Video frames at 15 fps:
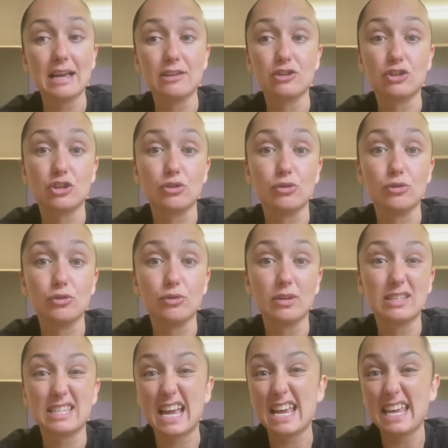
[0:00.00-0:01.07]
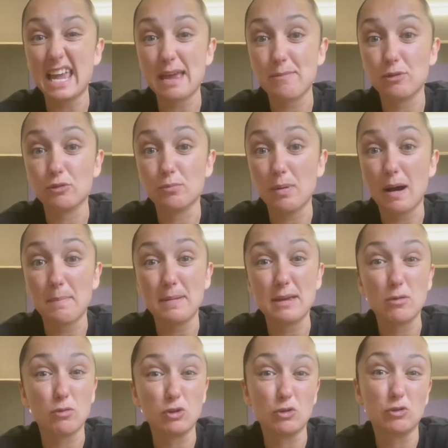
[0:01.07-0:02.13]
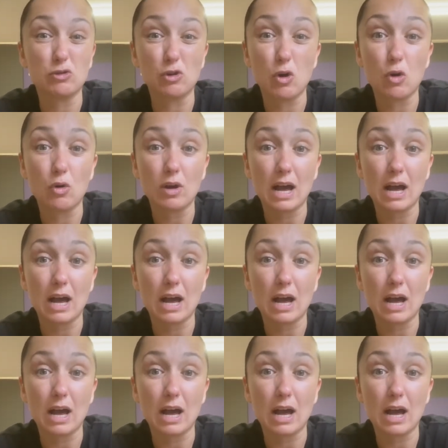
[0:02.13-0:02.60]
to say keep your puppy or your dog